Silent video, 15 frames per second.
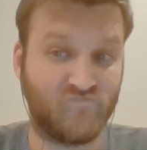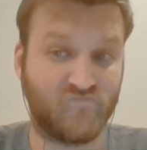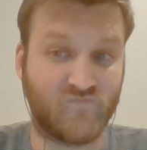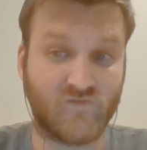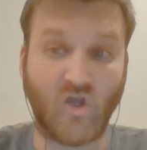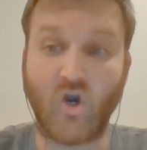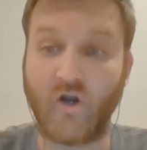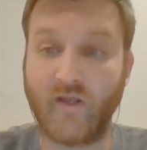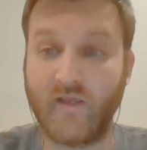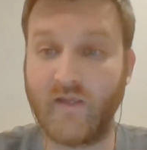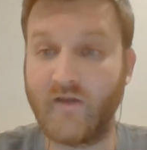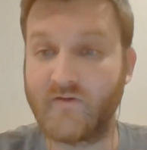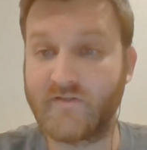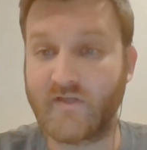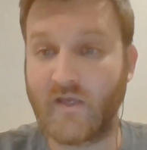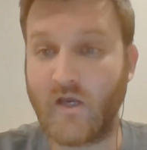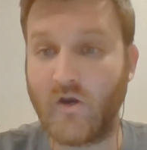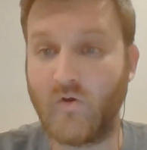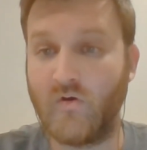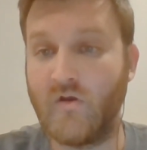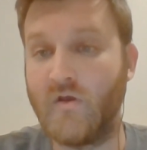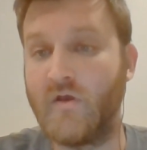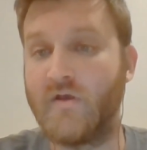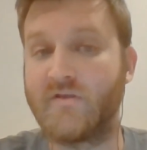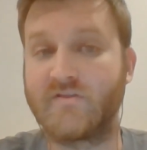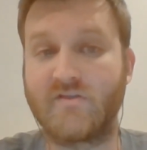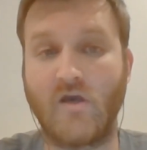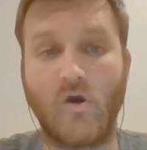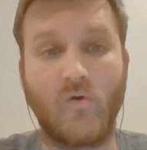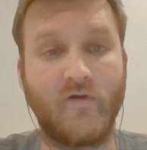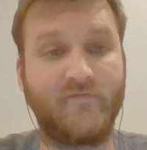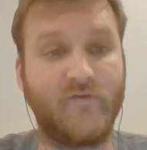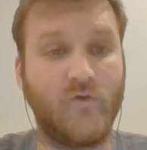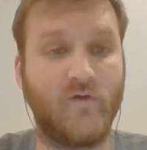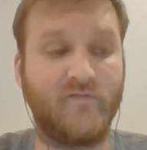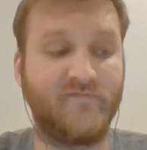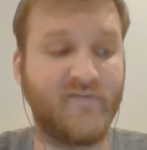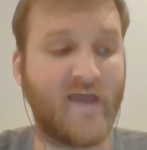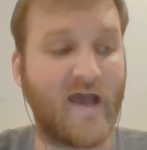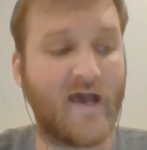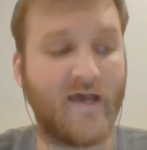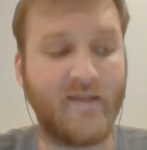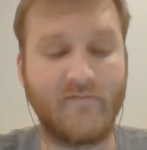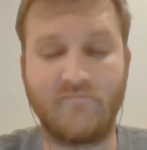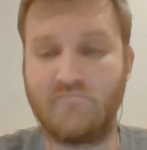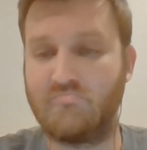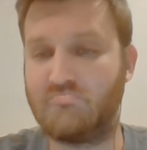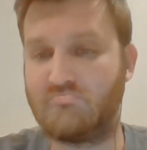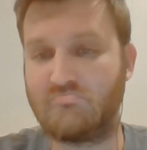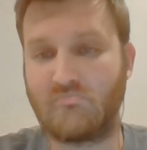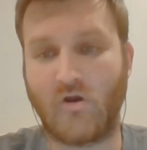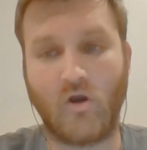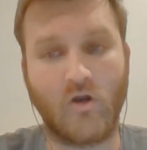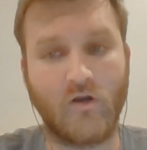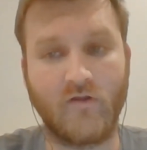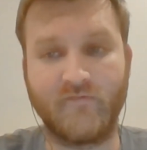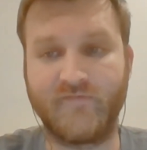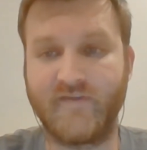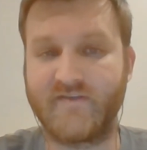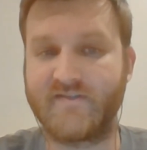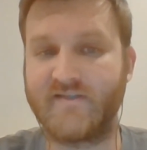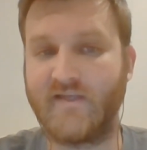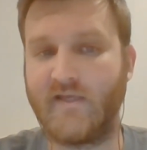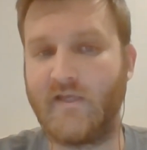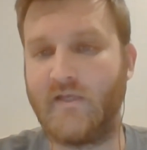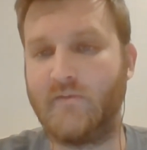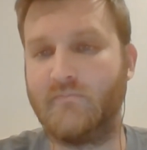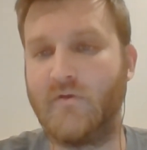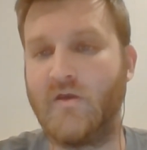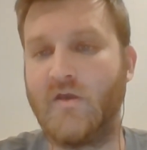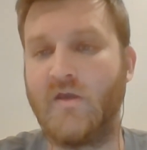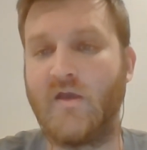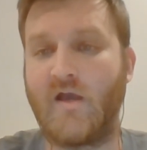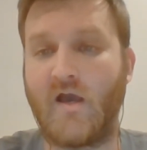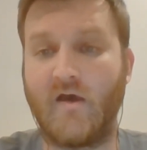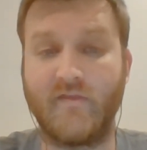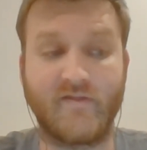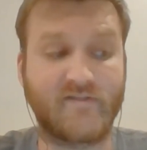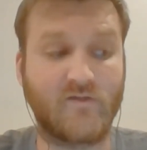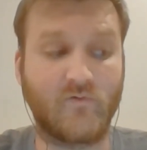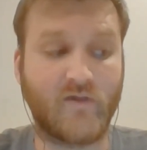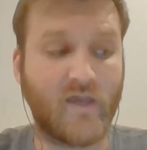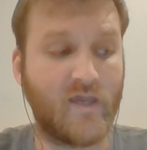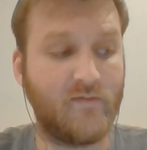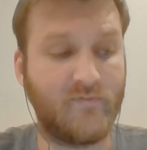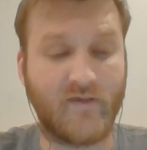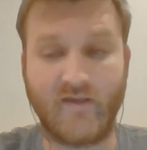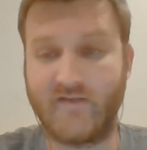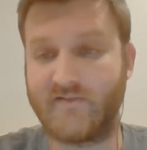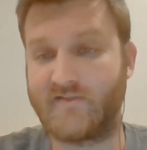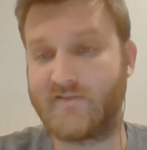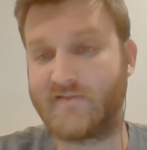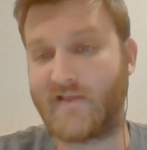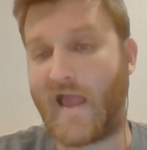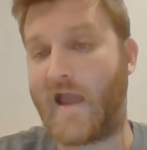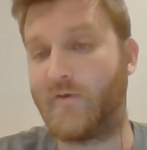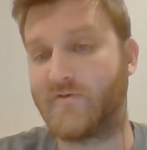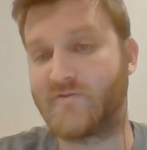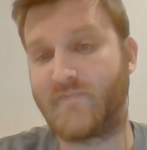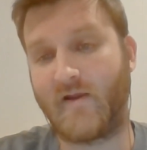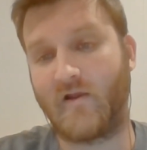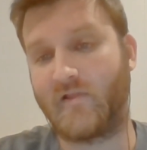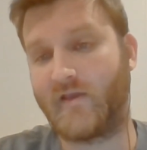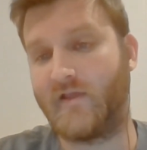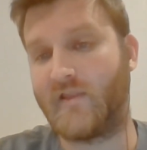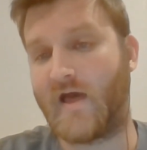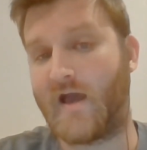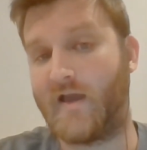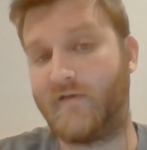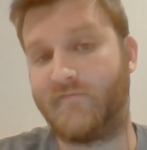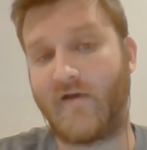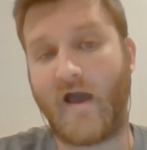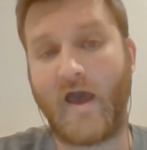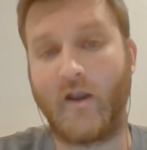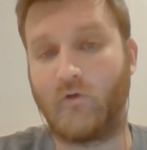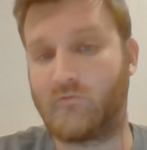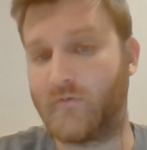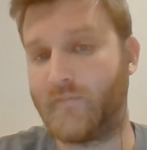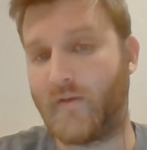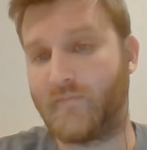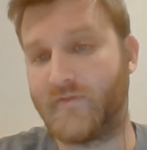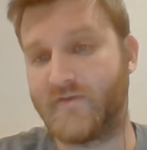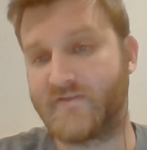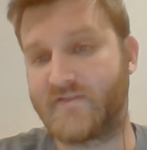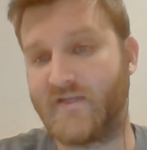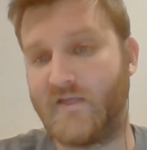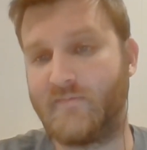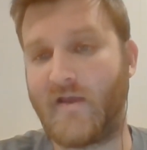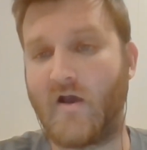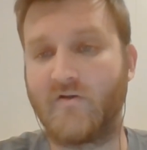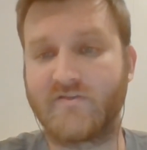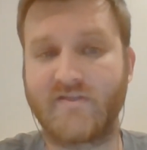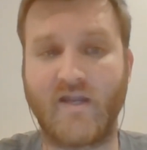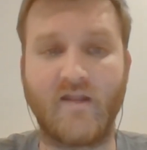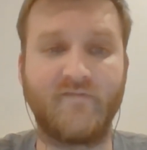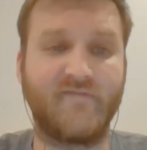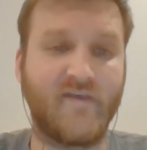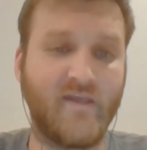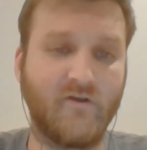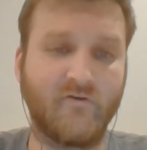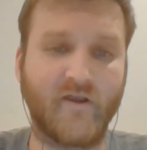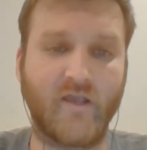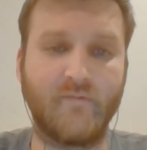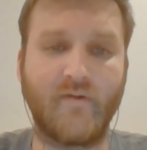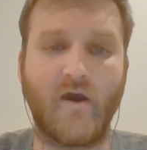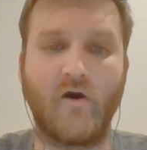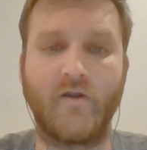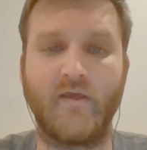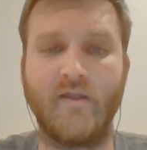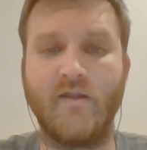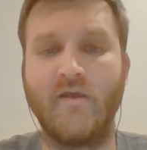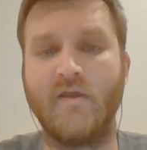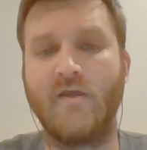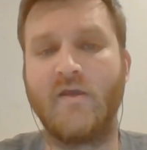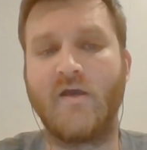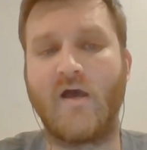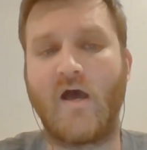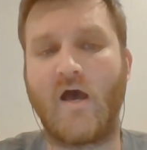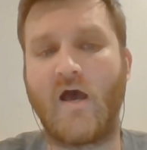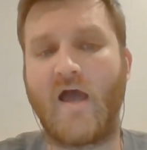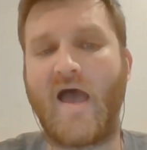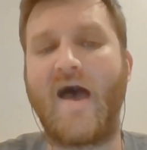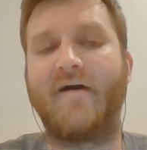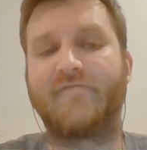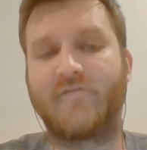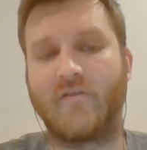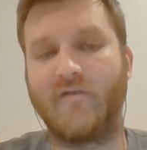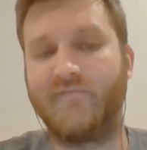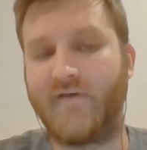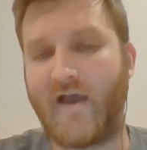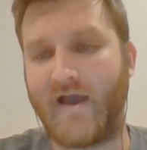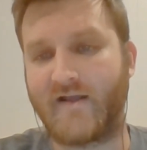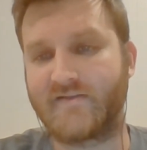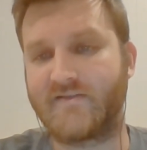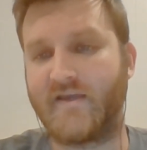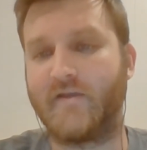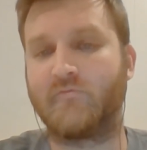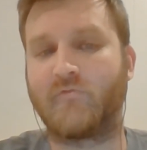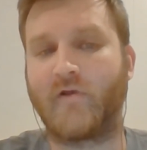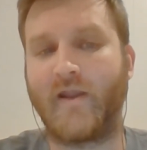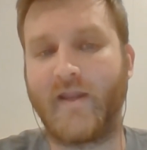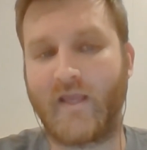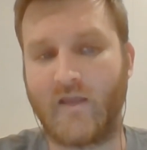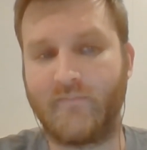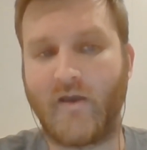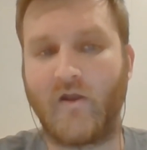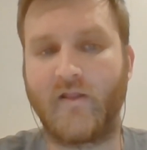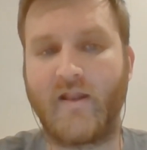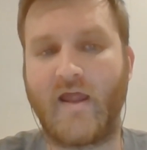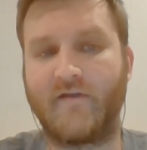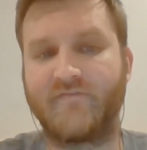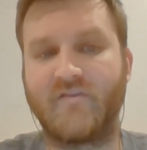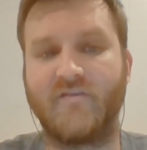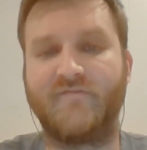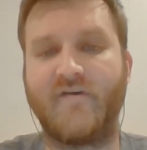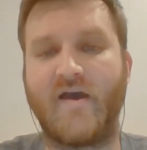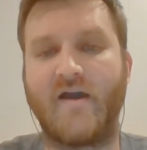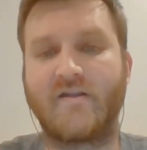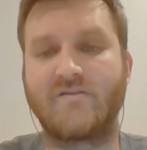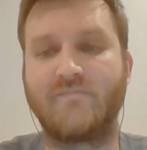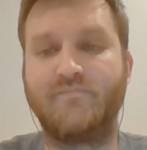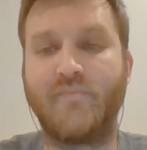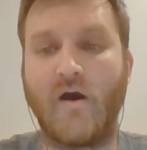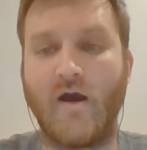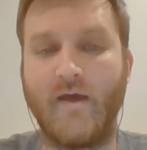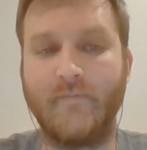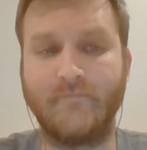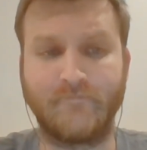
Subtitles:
30 years ago. So if you have not heard of this team, that's okay, because I was barely alive. I don't remember this team outside of hearing about it after the fact and reading about it after the fact. But